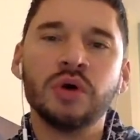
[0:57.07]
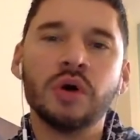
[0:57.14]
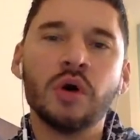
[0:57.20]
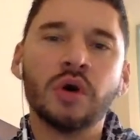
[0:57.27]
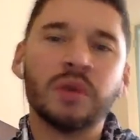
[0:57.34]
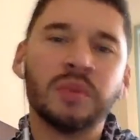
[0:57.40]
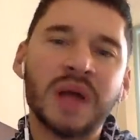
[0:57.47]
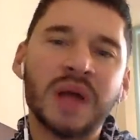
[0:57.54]
go
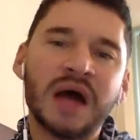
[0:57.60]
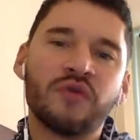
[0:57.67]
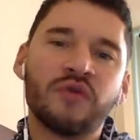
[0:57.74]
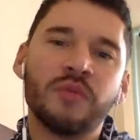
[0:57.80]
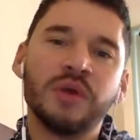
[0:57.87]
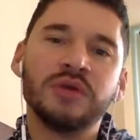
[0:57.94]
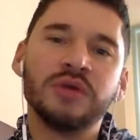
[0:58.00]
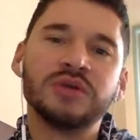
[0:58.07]
on a
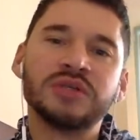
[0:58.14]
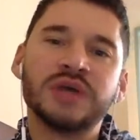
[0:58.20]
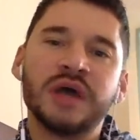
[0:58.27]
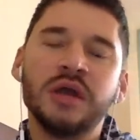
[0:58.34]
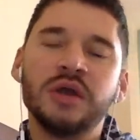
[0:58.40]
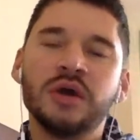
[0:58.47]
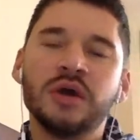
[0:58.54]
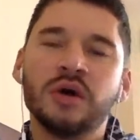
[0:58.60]
platform and you say,
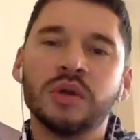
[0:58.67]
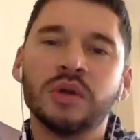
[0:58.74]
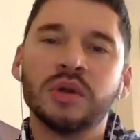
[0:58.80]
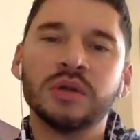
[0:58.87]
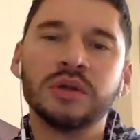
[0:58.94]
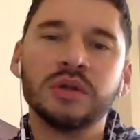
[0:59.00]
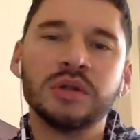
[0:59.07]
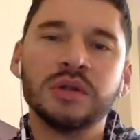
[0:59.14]
you know,
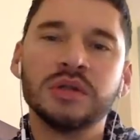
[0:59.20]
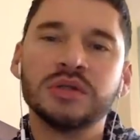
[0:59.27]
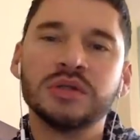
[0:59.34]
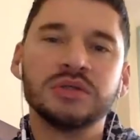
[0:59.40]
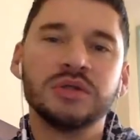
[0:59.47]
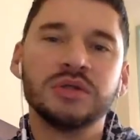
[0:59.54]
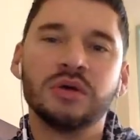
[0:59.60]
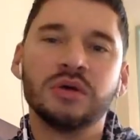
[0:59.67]
well,
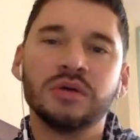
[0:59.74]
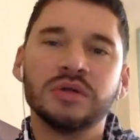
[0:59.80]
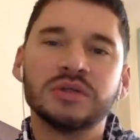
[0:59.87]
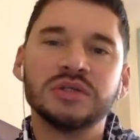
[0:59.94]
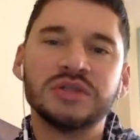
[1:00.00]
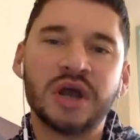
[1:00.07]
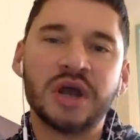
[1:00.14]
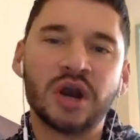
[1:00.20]
this you know
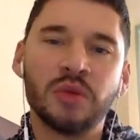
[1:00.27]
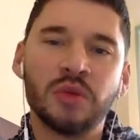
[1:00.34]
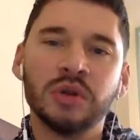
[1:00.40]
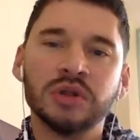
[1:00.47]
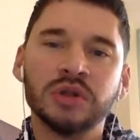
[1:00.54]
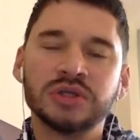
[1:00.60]
this is terrible.